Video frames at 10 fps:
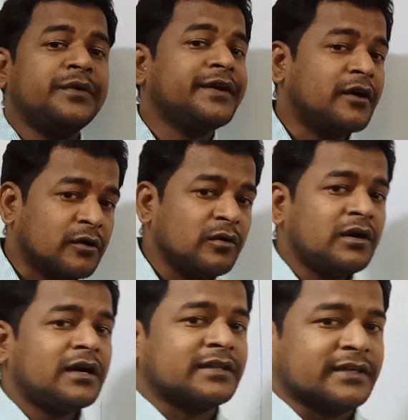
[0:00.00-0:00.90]
we
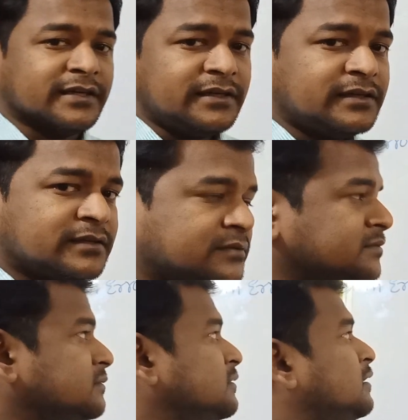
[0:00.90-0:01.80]
concluded that
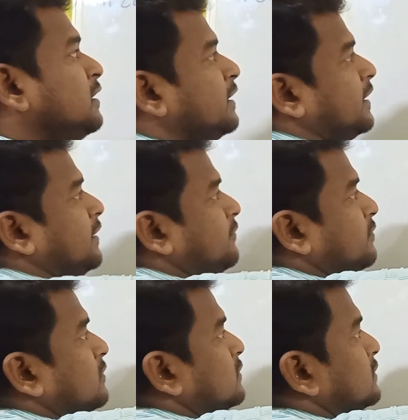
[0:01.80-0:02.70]

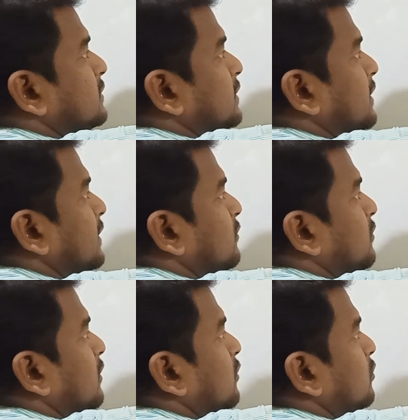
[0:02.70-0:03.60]
if z
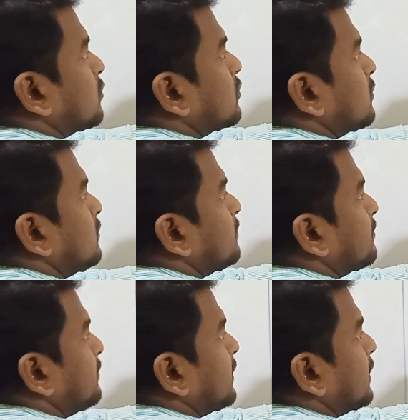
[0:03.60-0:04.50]
equal to
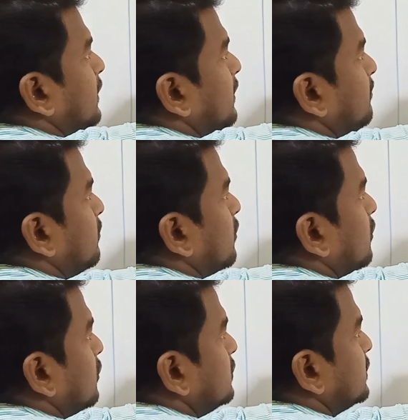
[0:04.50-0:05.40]
p
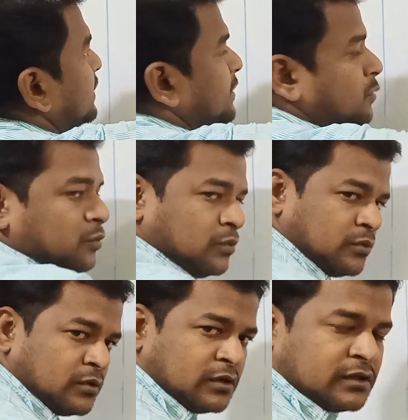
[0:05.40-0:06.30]
plus q,
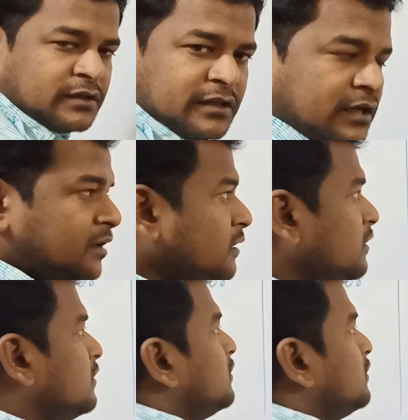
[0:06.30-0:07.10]
then